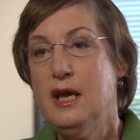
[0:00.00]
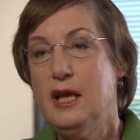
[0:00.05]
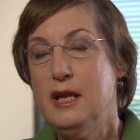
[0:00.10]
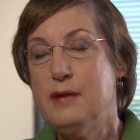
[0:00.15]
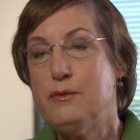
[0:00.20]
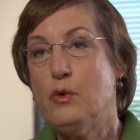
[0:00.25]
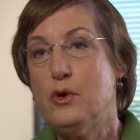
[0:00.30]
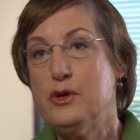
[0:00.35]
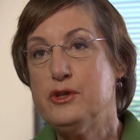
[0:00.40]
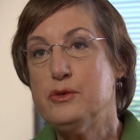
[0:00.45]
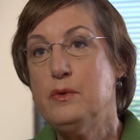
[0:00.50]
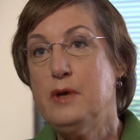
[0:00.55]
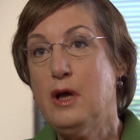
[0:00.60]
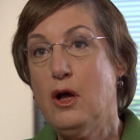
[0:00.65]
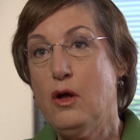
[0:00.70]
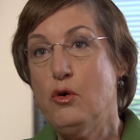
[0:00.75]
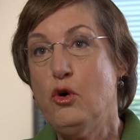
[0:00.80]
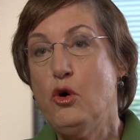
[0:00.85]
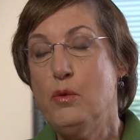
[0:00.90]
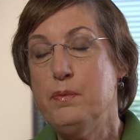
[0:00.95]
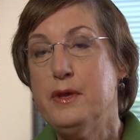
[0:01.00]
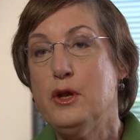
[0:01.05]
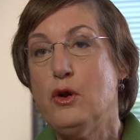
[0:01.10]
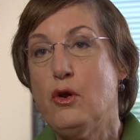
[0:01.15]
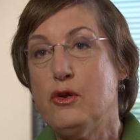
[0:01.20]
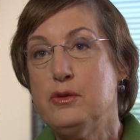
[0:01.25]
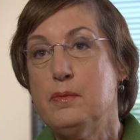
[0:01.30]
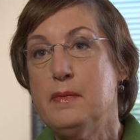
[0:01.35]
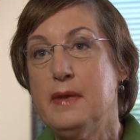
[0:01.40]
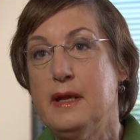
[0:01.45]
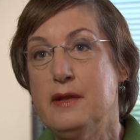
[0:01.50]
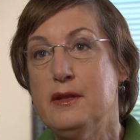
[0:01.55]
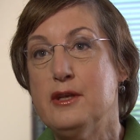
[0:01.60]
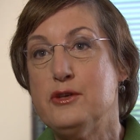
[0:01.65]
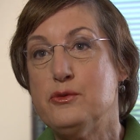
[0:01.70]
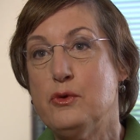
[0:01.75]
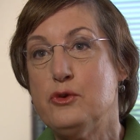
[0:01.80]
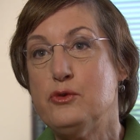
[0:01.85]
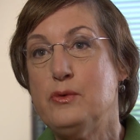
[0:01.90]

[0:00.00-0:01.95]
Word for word: and of course, we all hope that ultimately this will